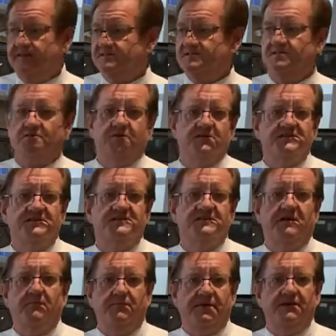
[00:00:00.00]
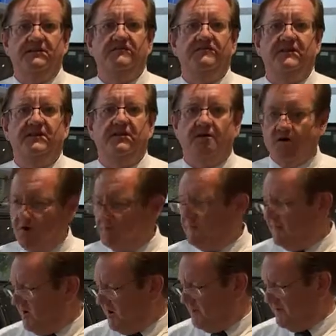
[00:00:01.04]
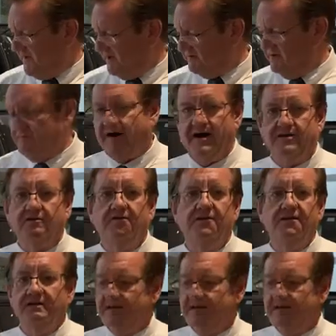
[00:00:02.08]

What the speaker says: This, of course, is a BEV, an all battery model.